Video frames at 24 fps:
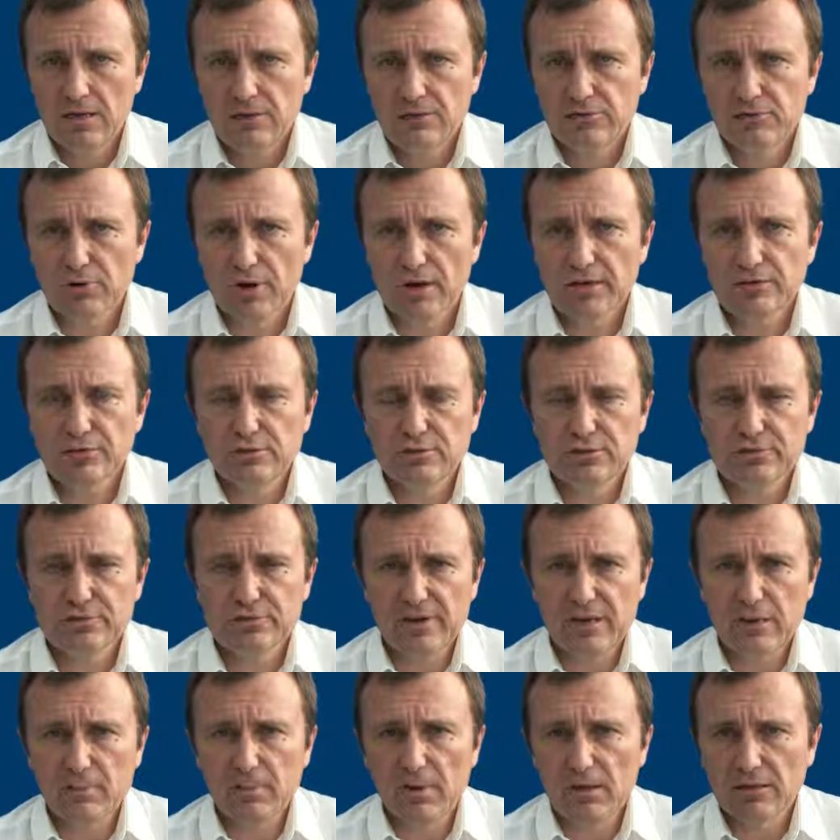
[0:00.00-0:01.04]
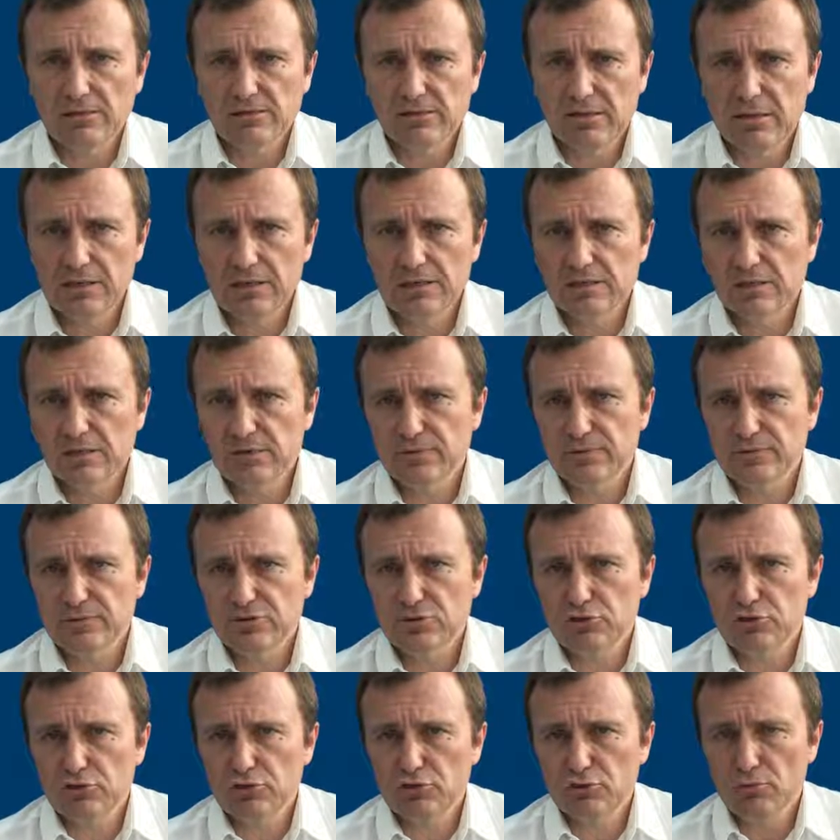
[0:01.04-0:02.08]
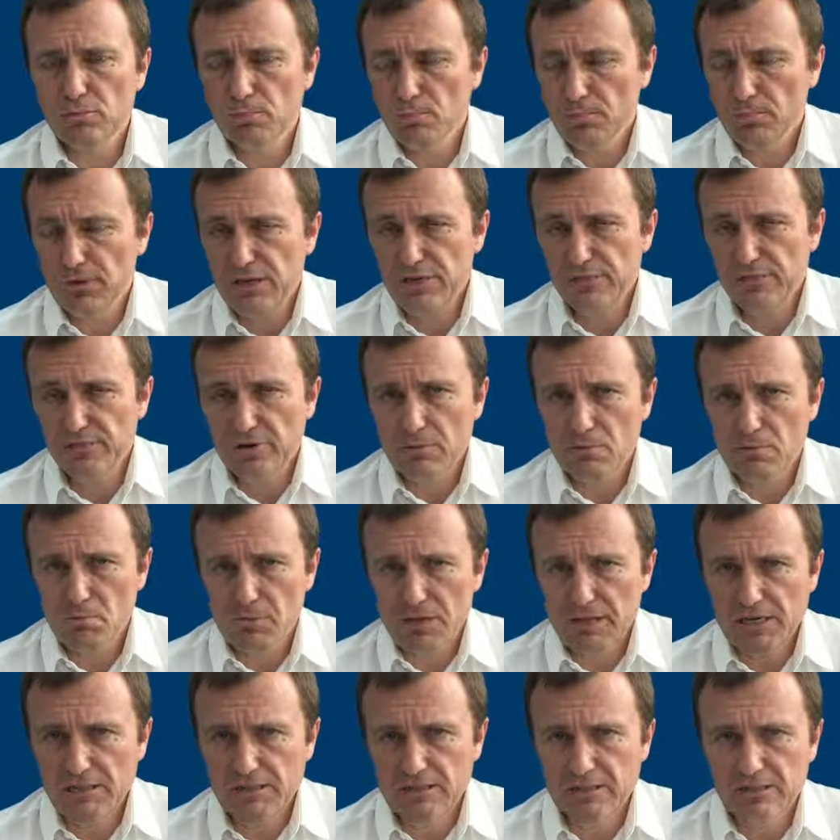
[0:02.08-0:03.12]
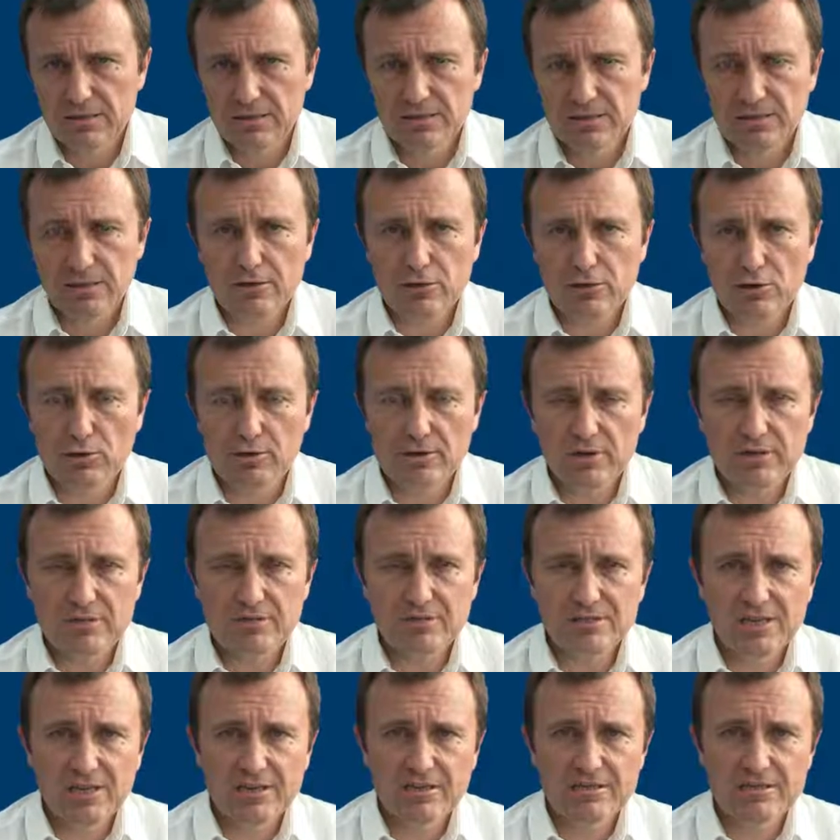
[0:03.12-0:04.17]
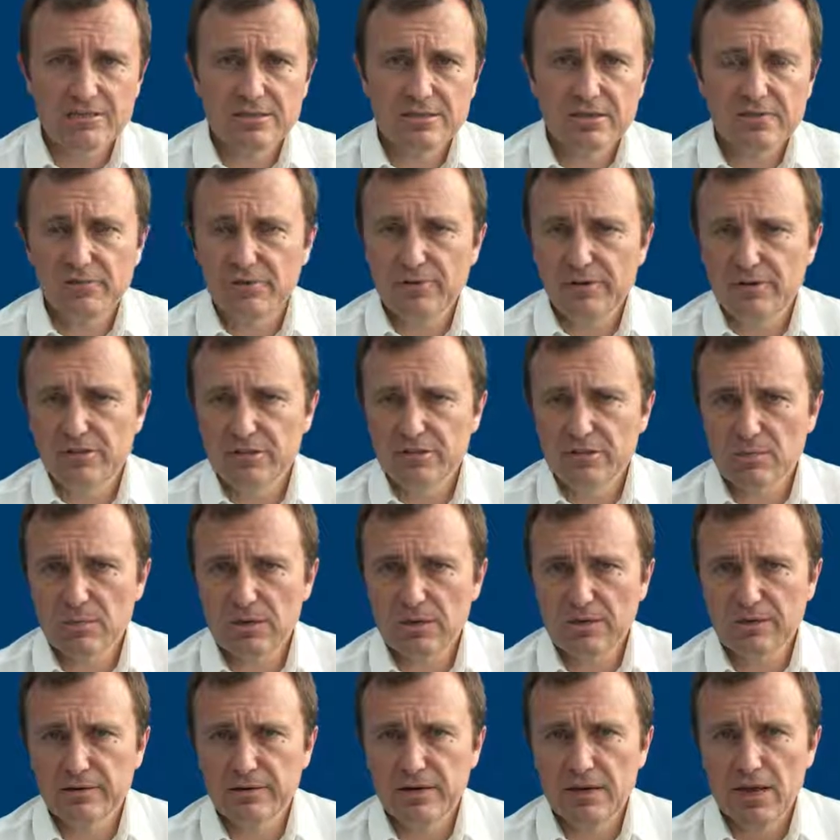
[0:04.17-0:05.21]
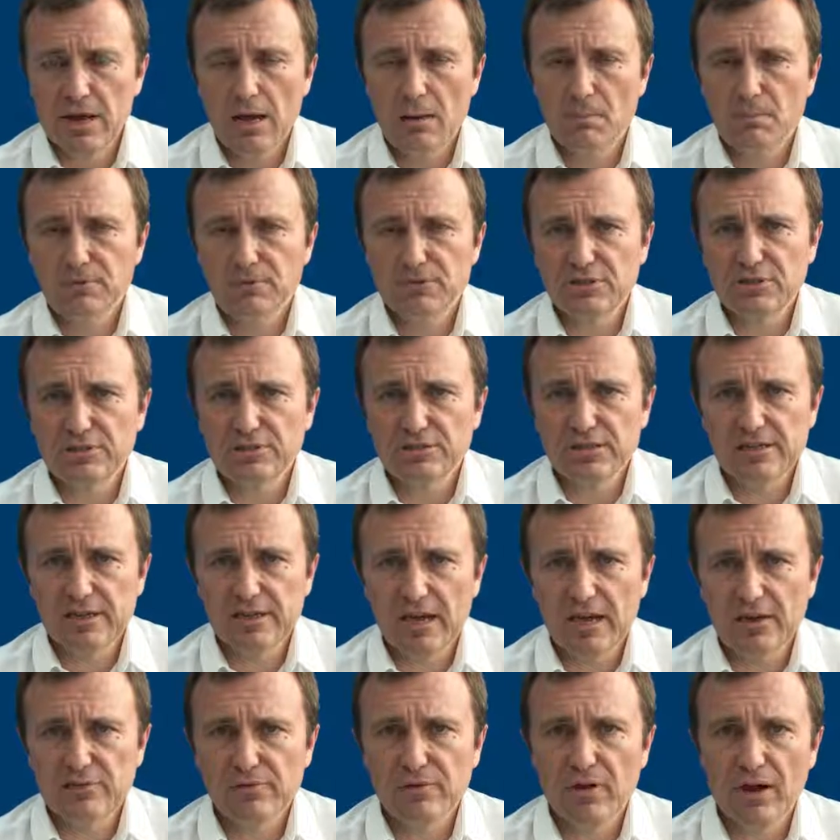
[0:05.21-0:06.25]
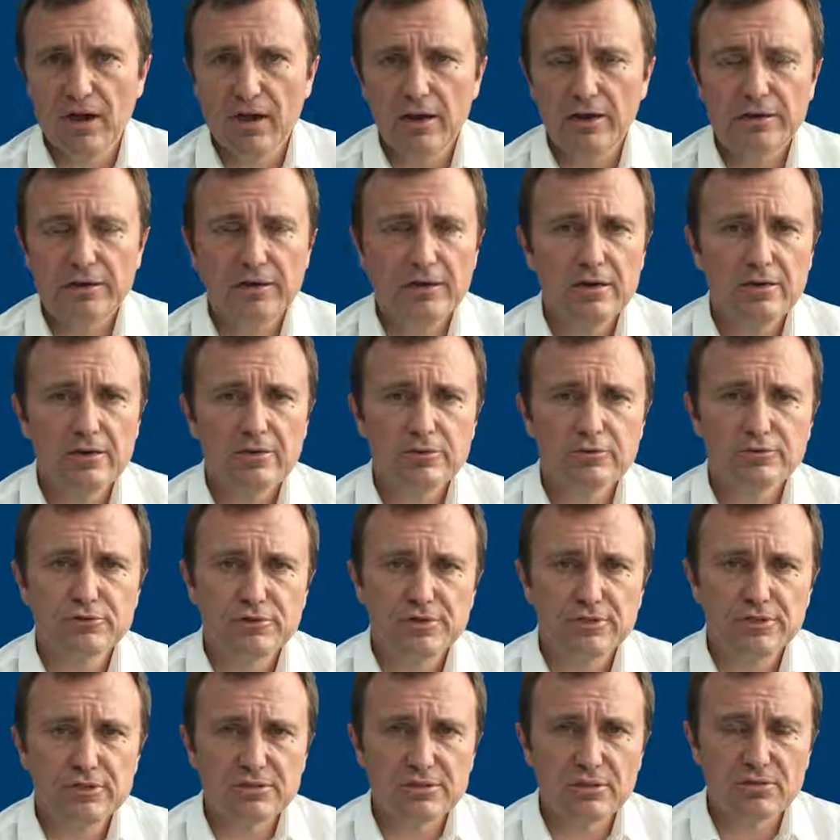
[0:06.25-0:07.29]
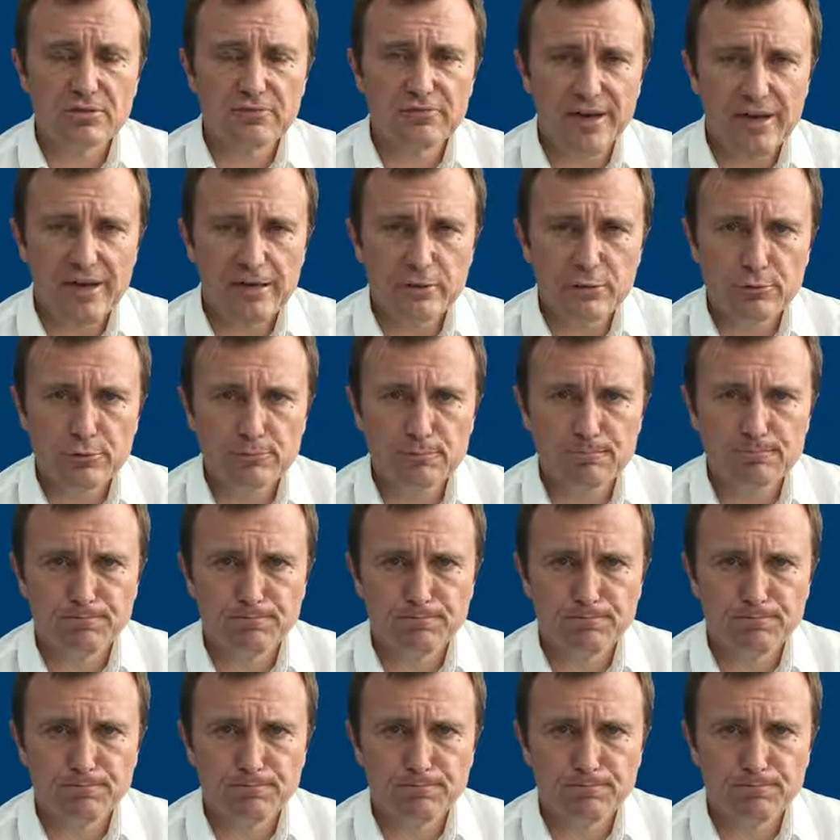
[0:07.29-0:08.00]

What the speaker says: Trying to develop alternatives to beef and meat that look and taste very similar and potentially have higher nutritional value.